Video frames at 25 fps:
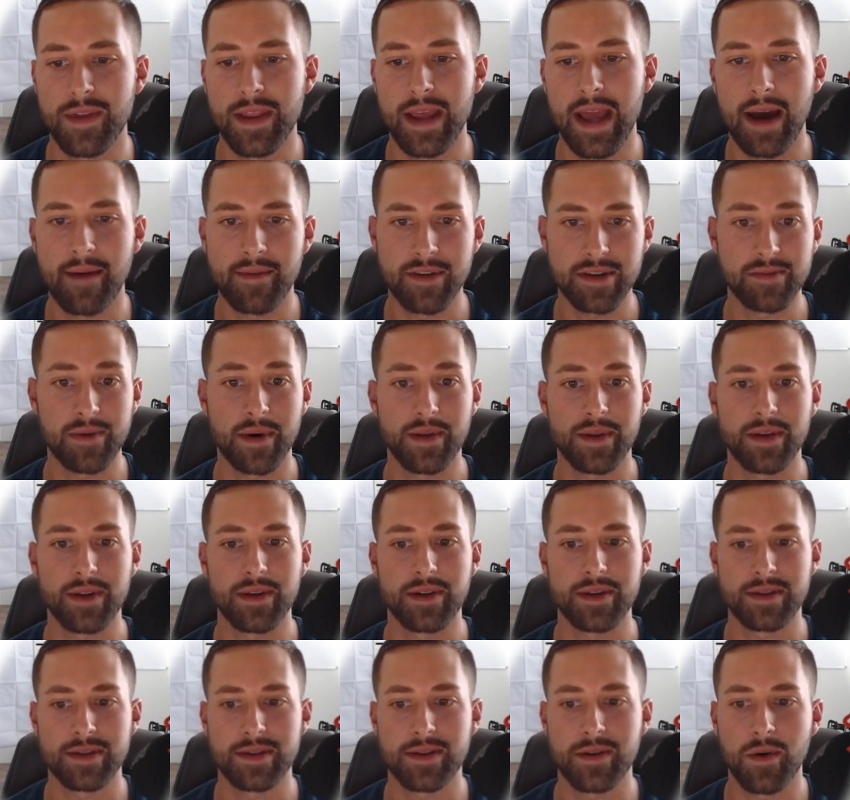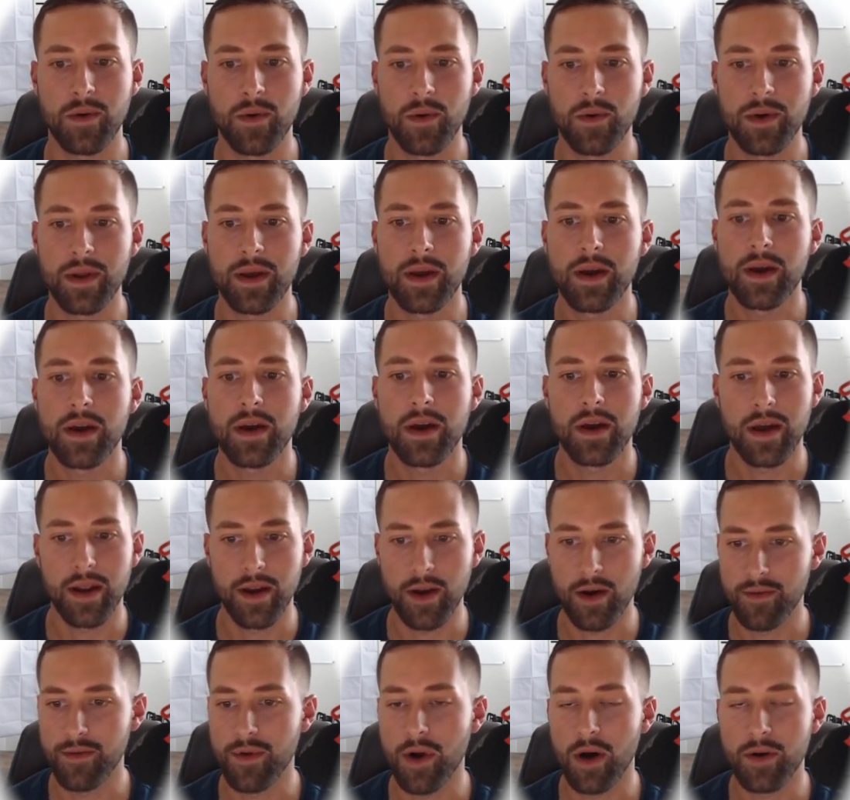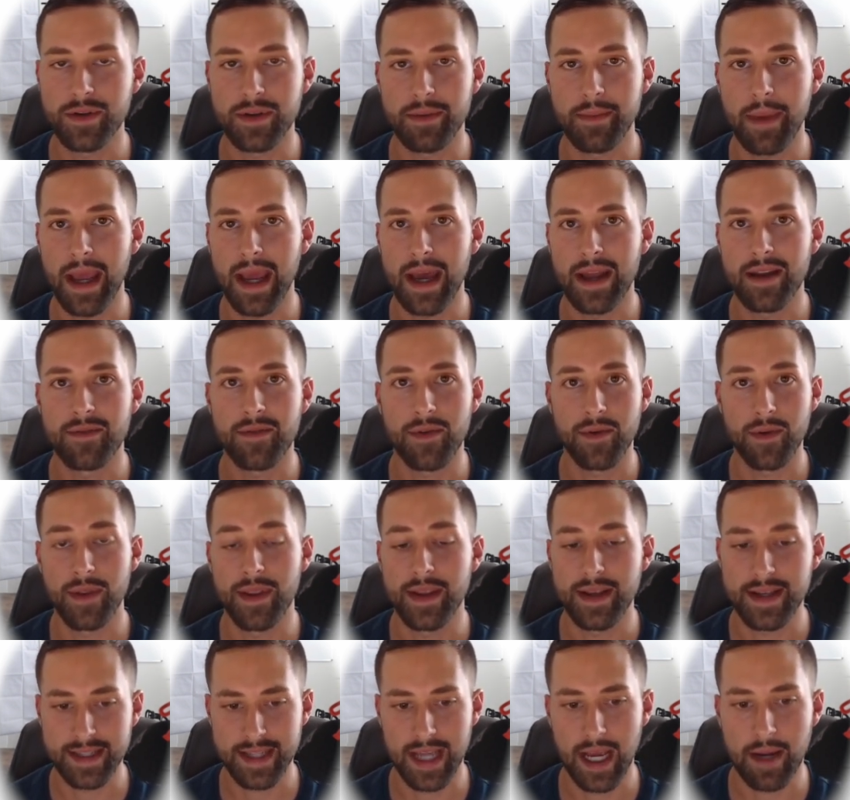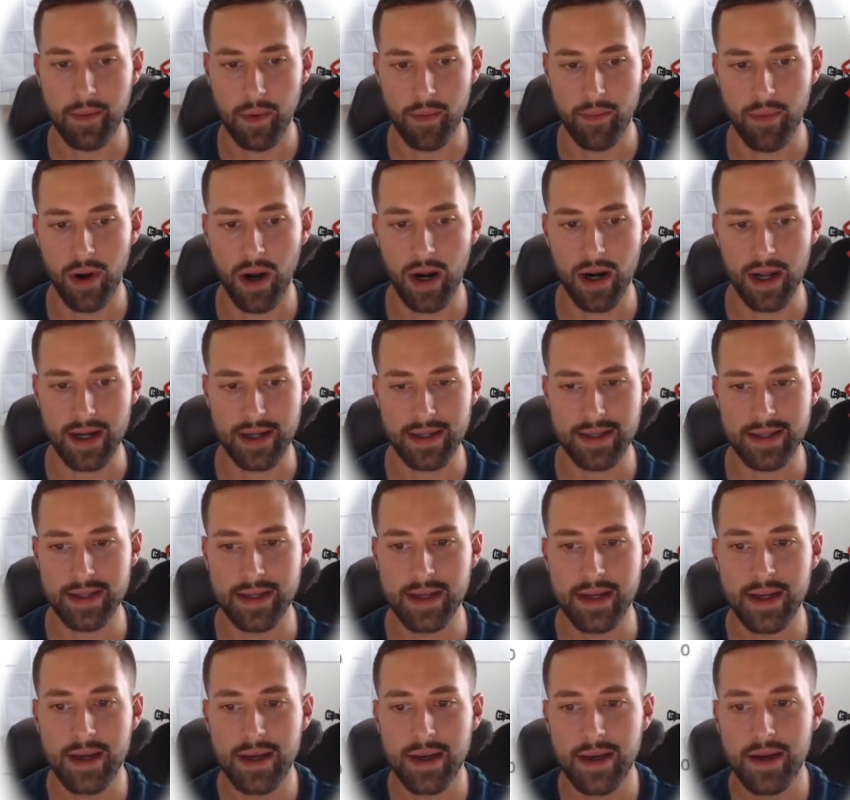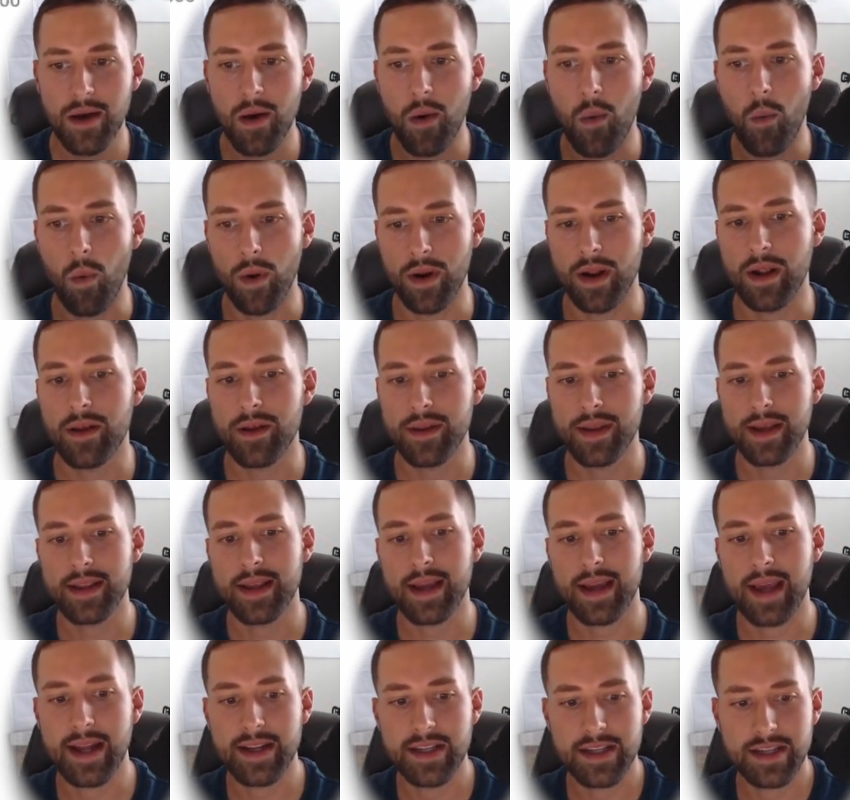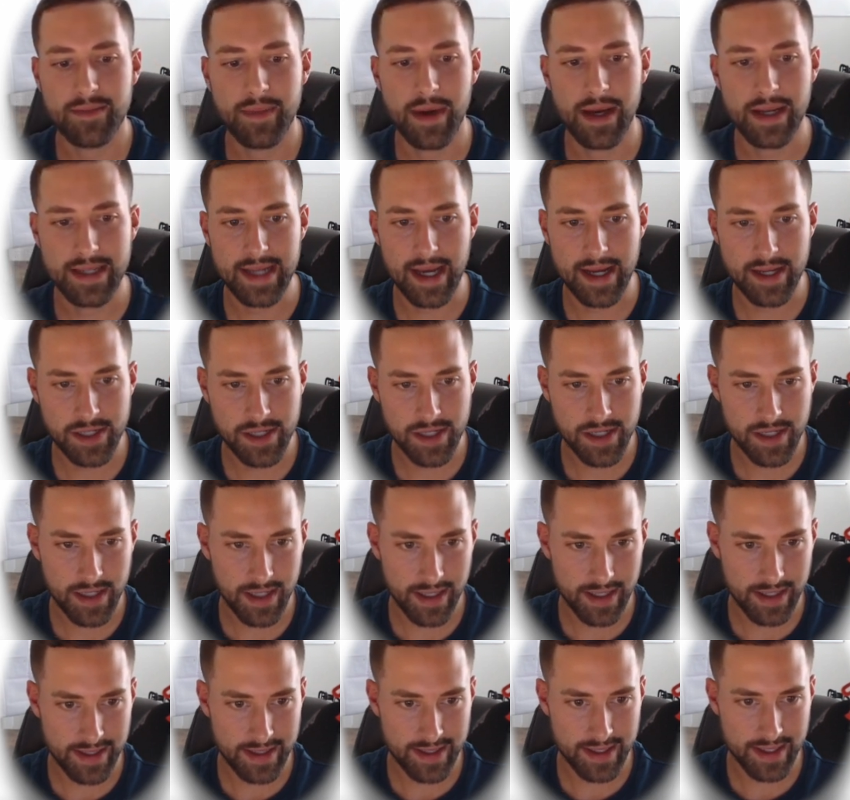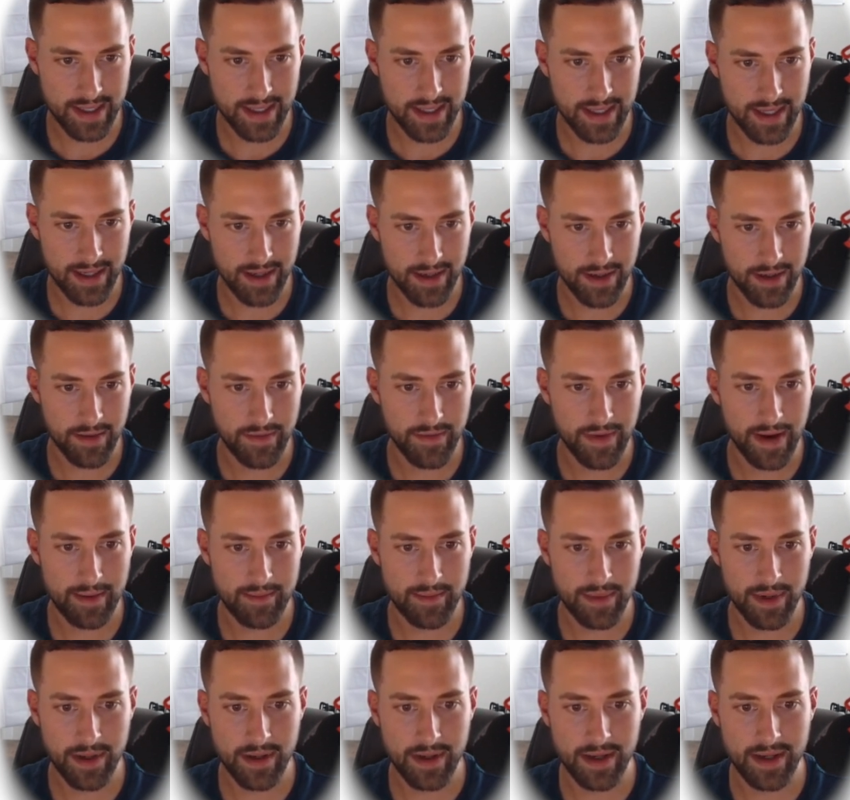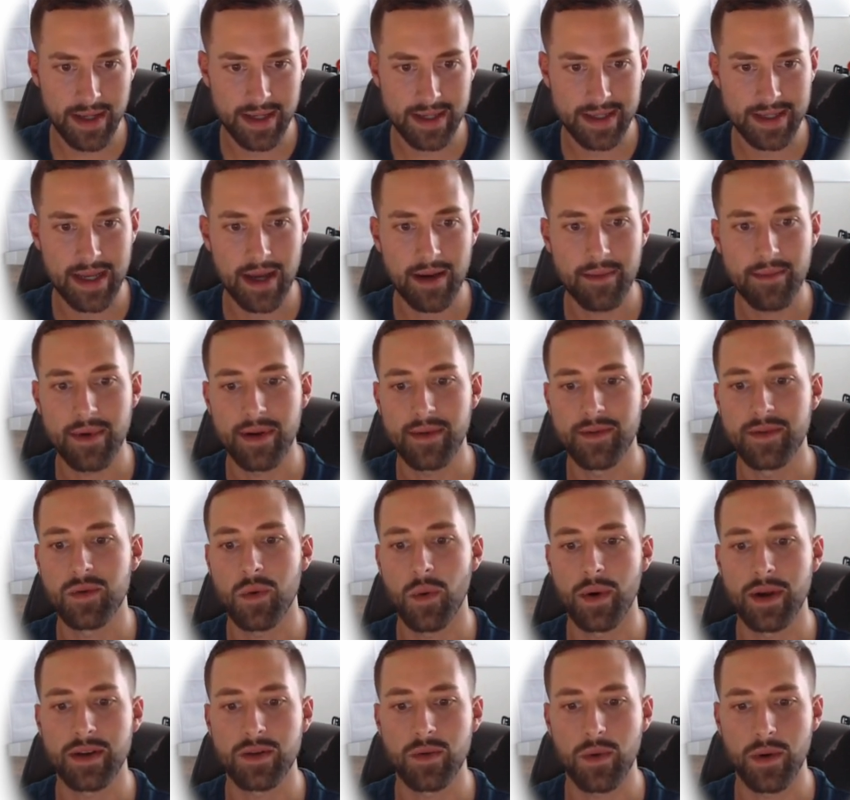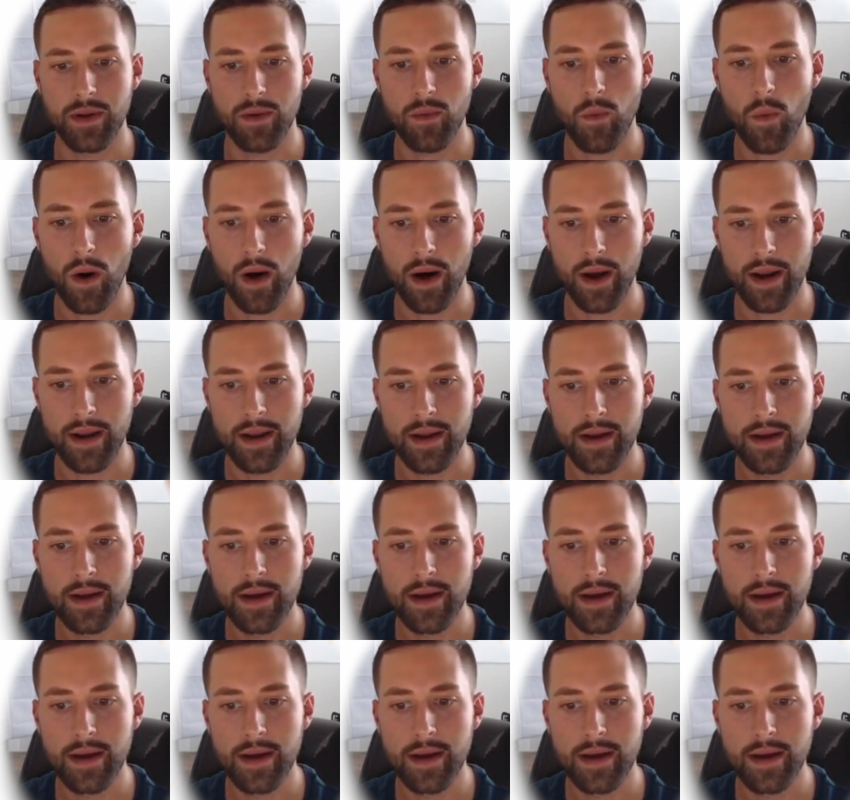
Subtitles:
the average monthly units sold and overall demand for this type of product. One other thing that catches my attention is the November and December of 2021.